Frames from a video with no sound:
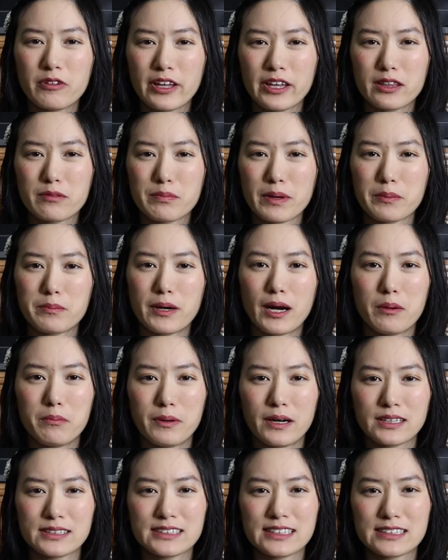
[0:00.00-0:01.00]
with my prop
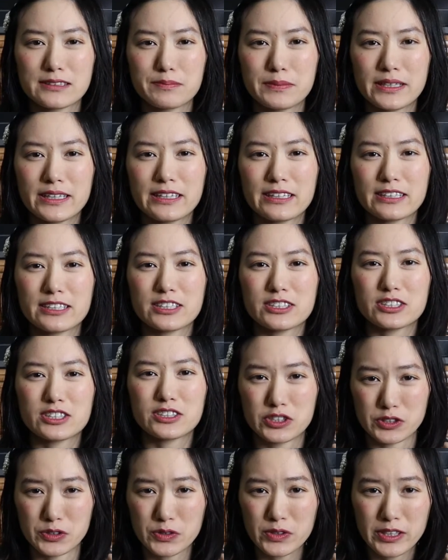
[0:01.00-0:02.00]
boxes being
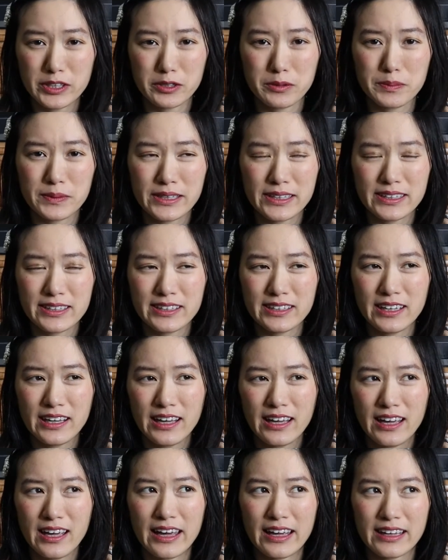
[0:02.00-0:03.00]
too humid
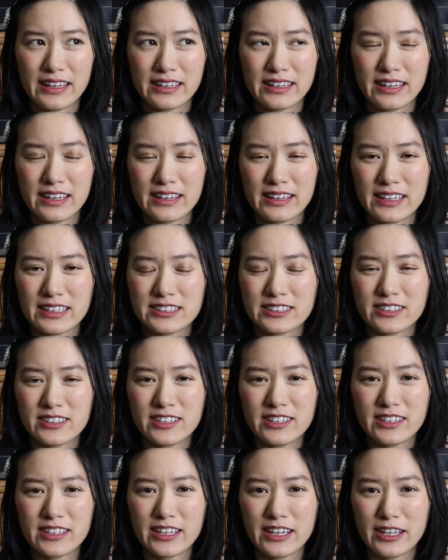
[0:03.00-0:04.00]
and they
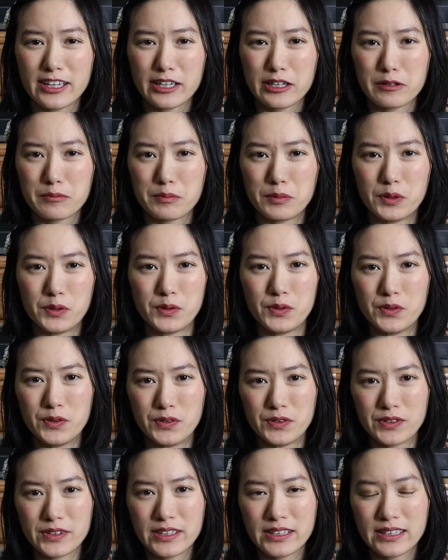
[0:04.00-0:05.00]
started getting
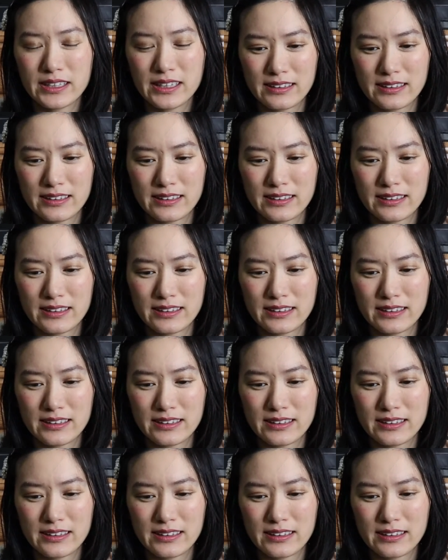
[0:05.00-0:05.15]
mold